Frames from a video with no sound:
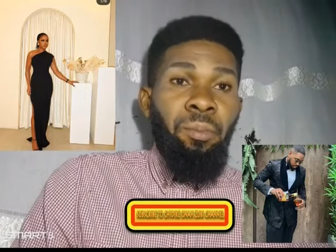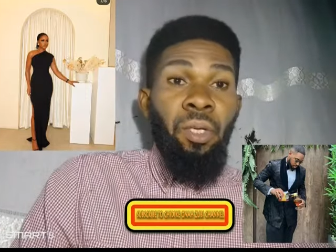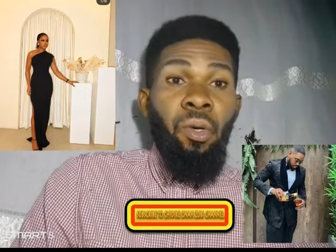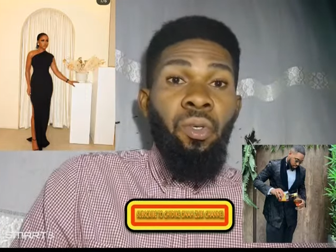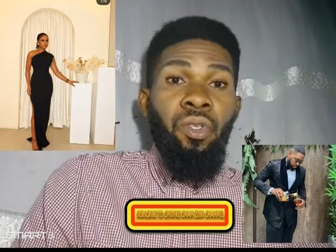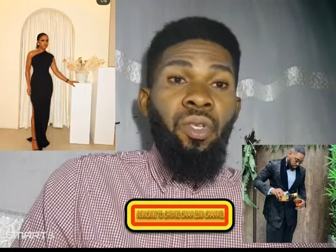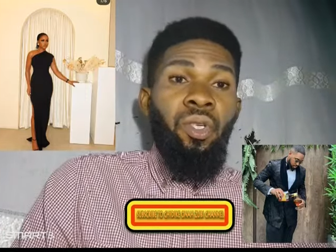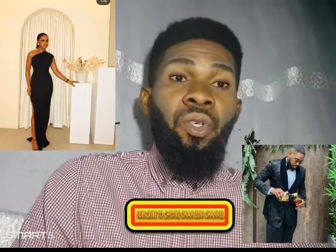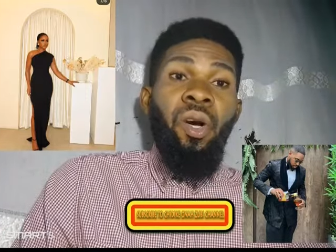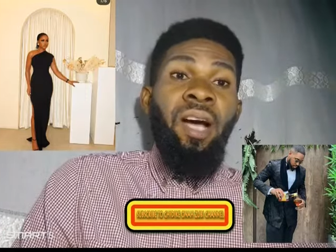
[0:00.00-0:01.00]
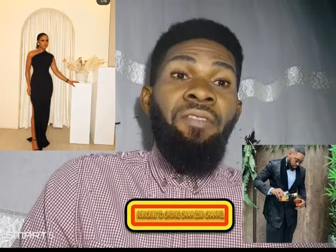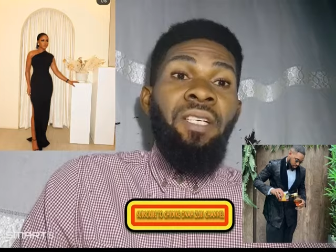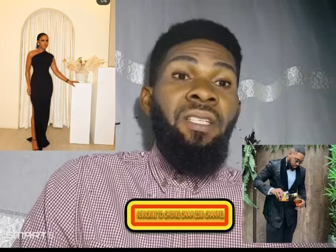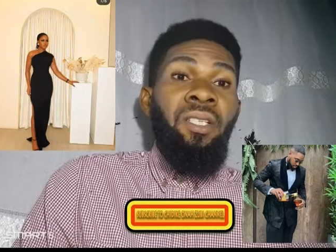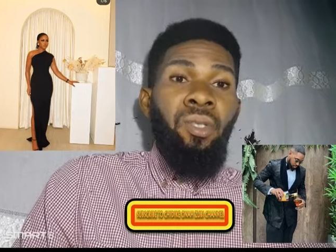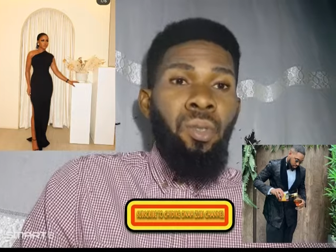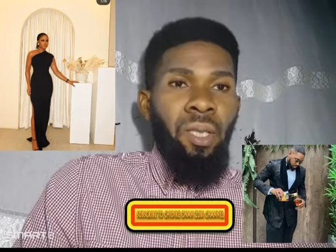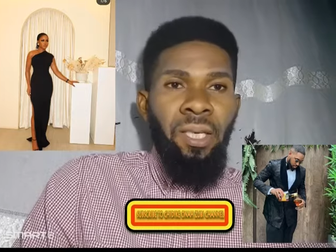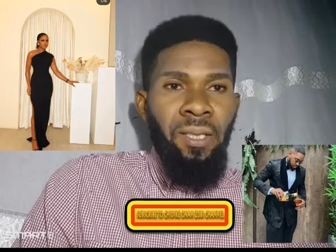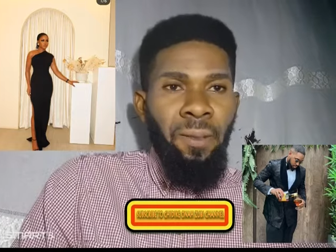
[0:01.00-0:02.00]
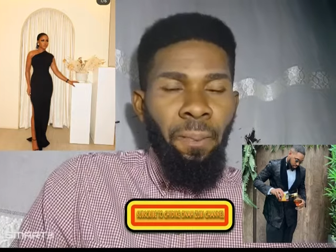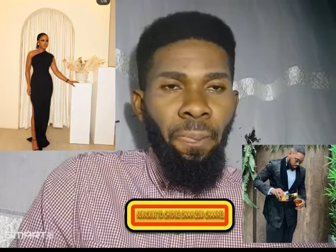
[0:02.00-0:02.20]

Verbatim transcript: because you don't have anything doing